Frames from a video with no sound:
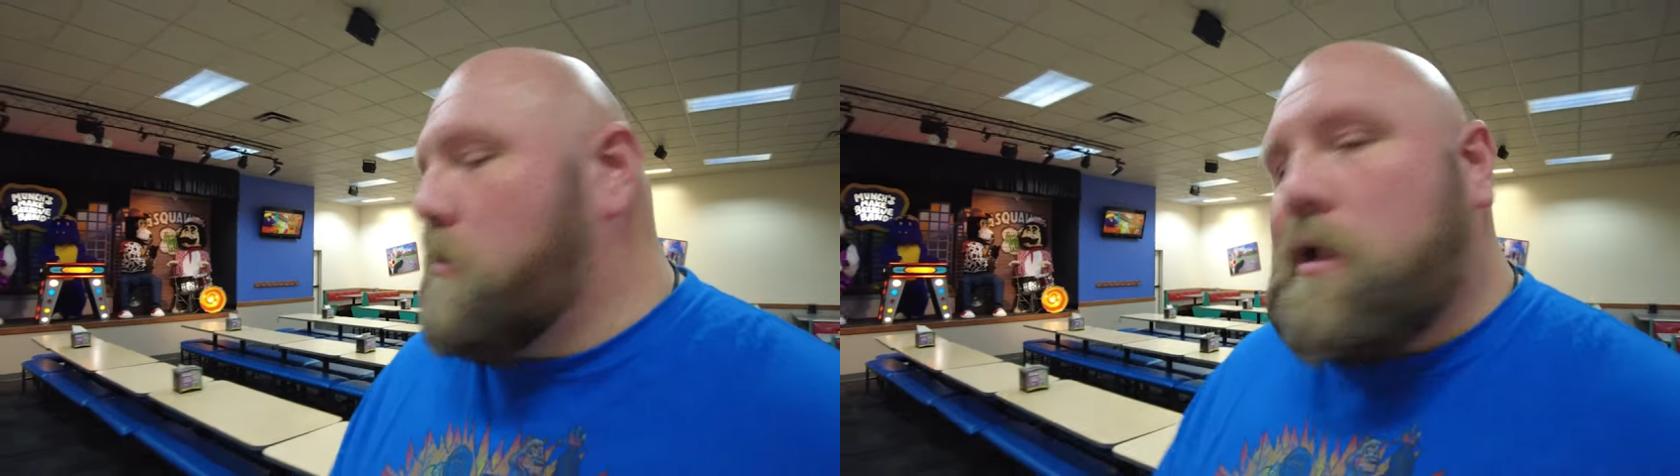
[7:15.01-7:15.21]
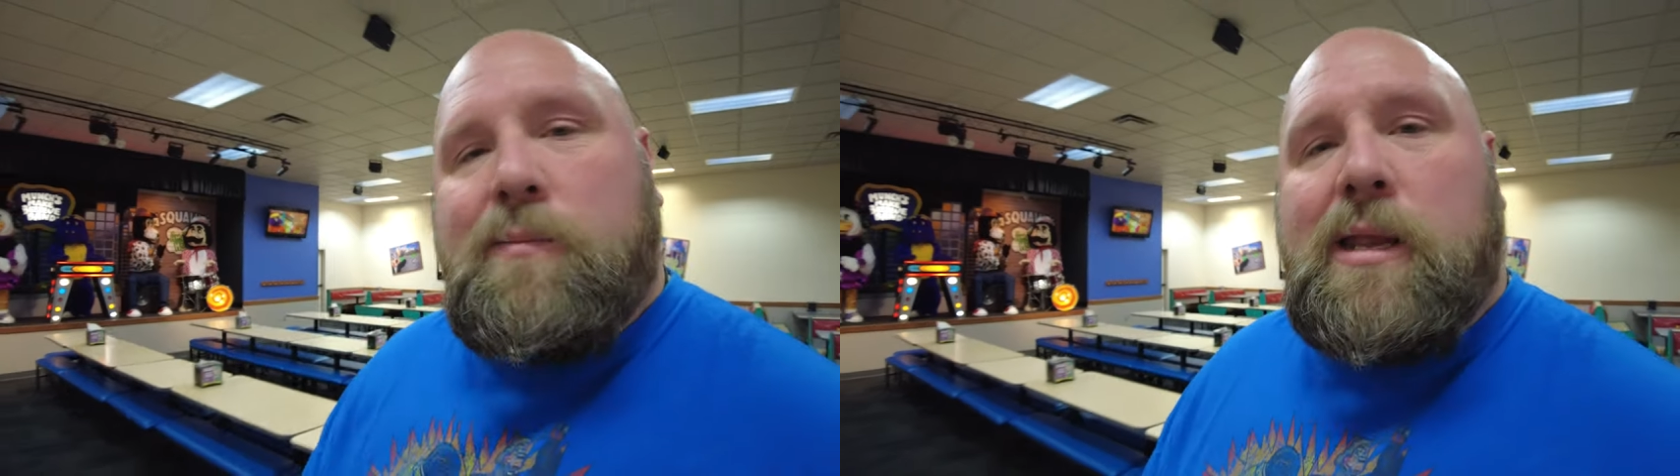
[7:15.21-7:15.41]

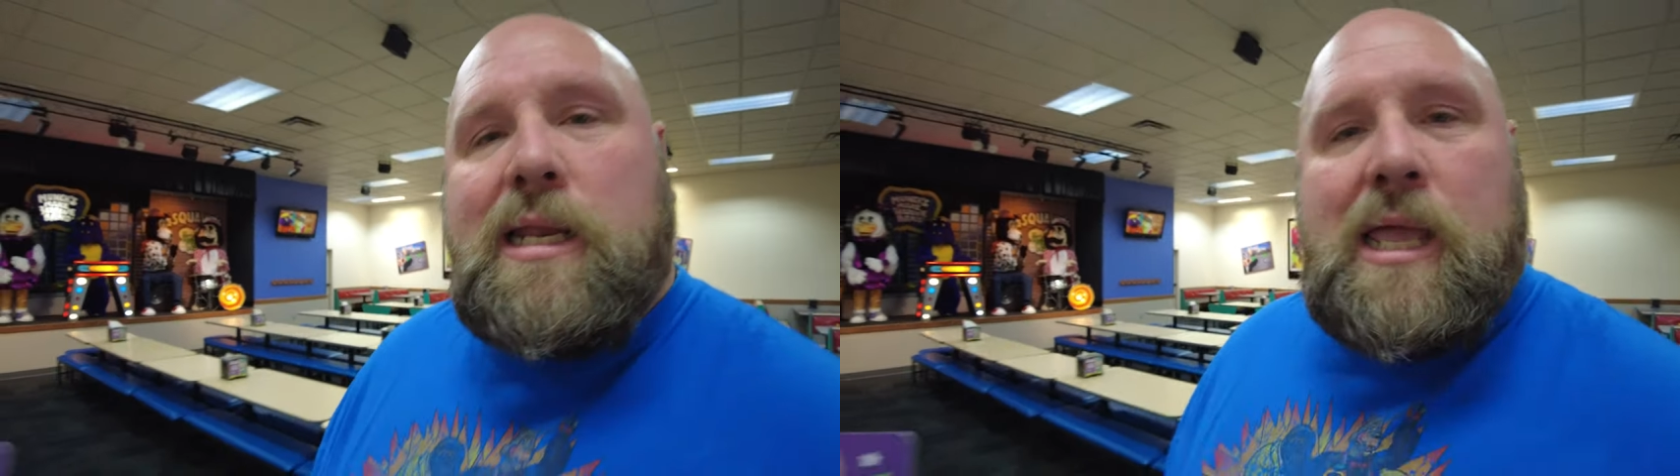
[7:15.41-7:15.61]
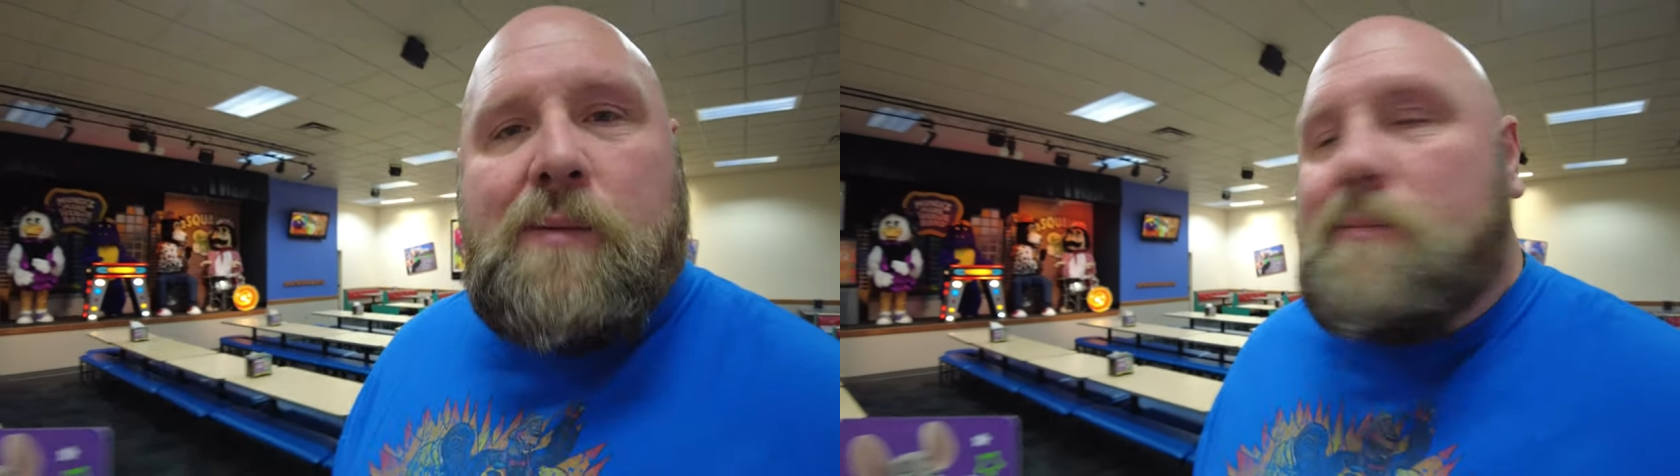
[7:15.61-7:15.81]

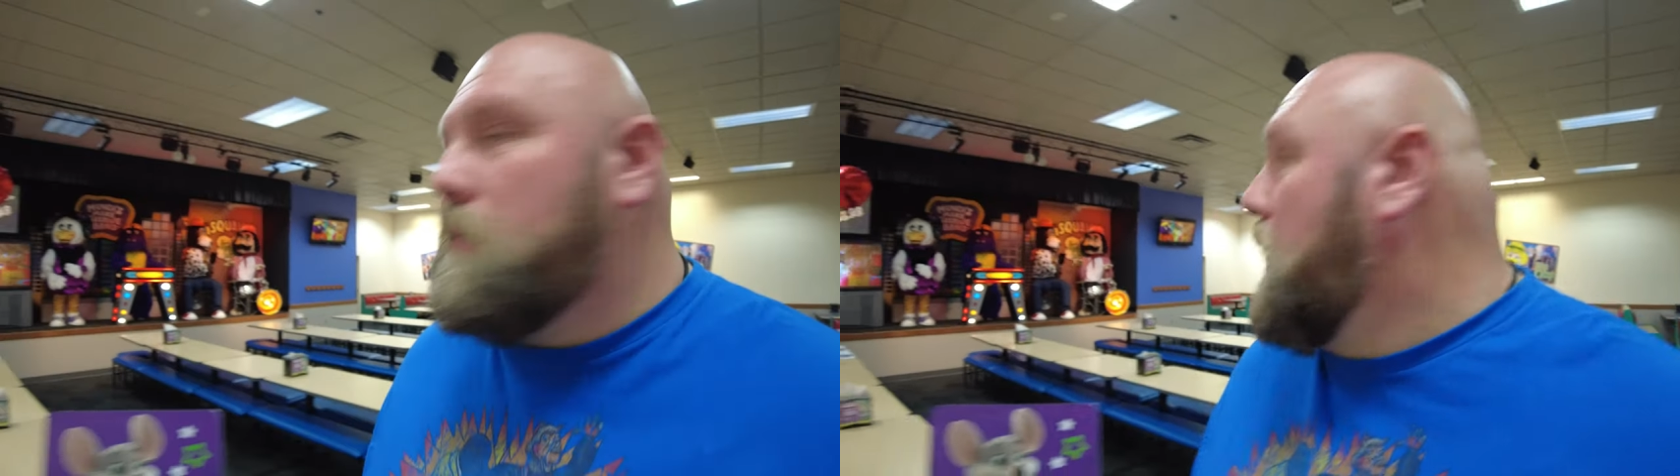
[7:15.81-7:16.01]
recommend coming